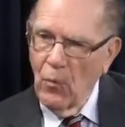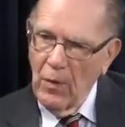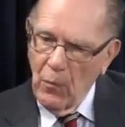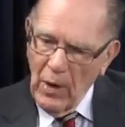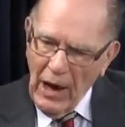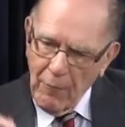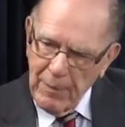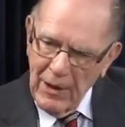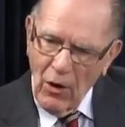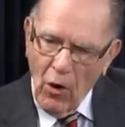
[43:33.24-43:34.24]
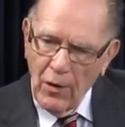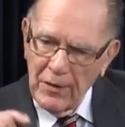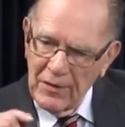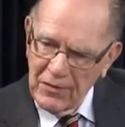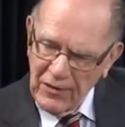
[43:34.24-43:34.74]
we have been
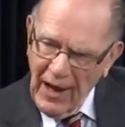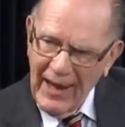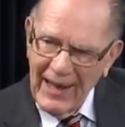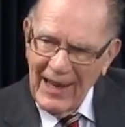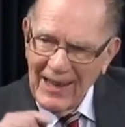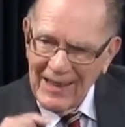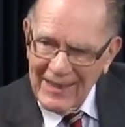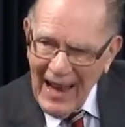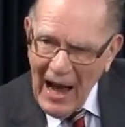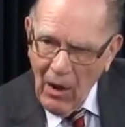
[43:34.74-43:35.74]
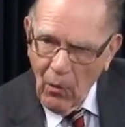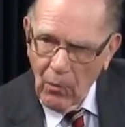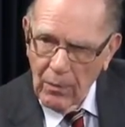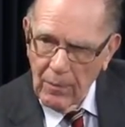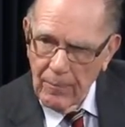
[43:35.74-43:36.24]
sliding
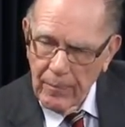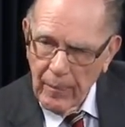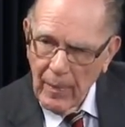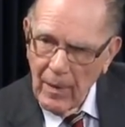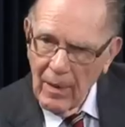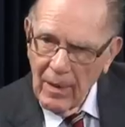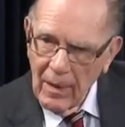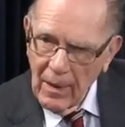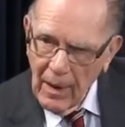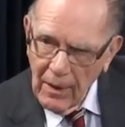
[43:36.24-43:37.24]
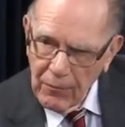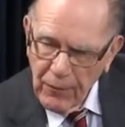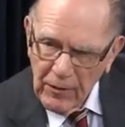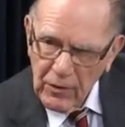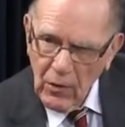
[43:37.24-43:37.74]
down in
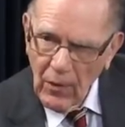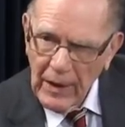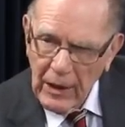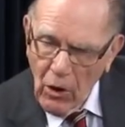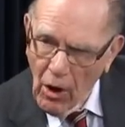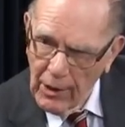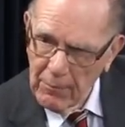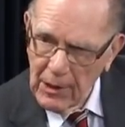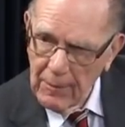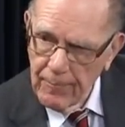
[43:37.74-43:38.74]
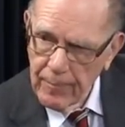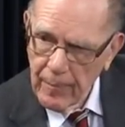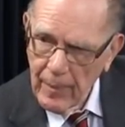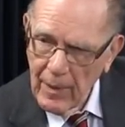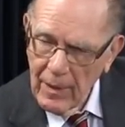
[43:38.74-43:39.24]
physical economy
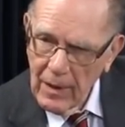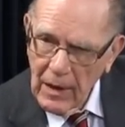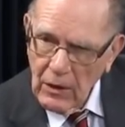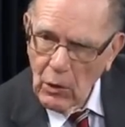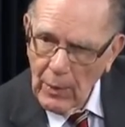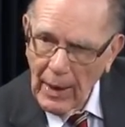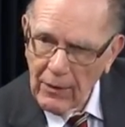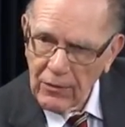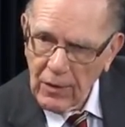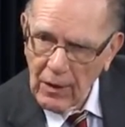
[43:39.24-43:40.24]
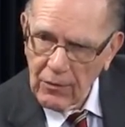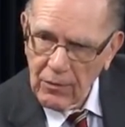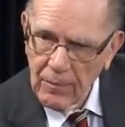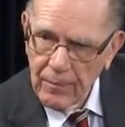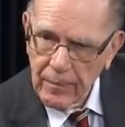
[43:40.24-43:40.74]
in the United
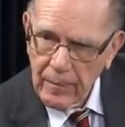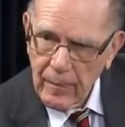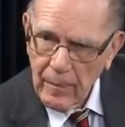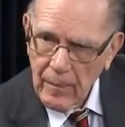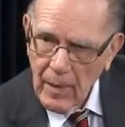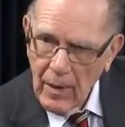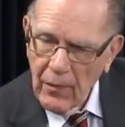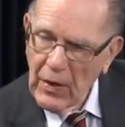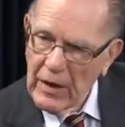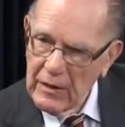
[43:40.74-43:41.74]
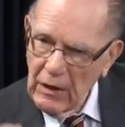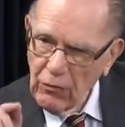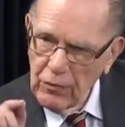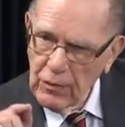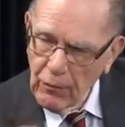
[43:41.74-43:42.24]
States. The
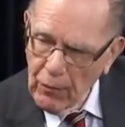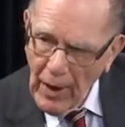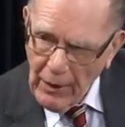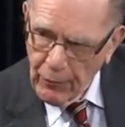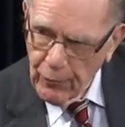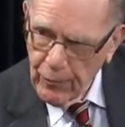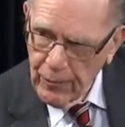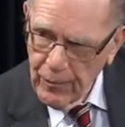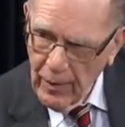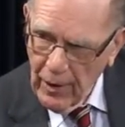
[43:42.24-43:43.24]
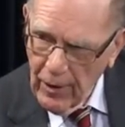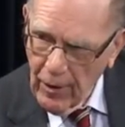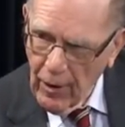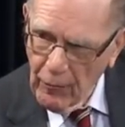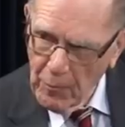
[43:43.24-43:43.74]
conditions of life
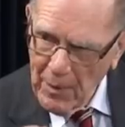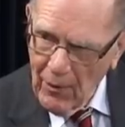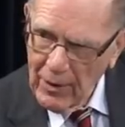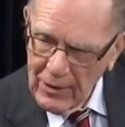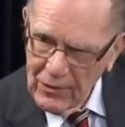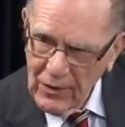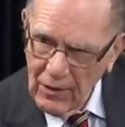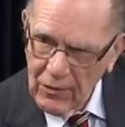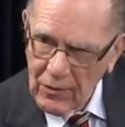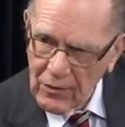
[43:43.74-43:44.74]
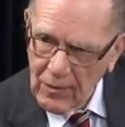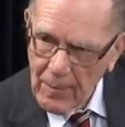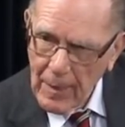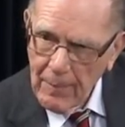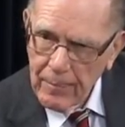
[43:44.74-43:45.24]
of American citizens
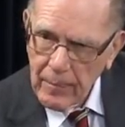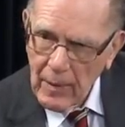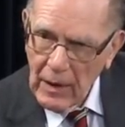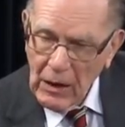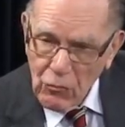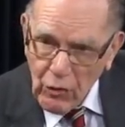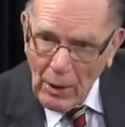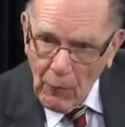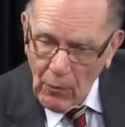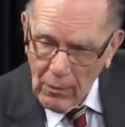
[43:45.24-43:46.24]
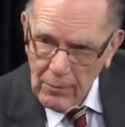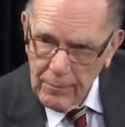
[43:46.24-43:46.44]
in general,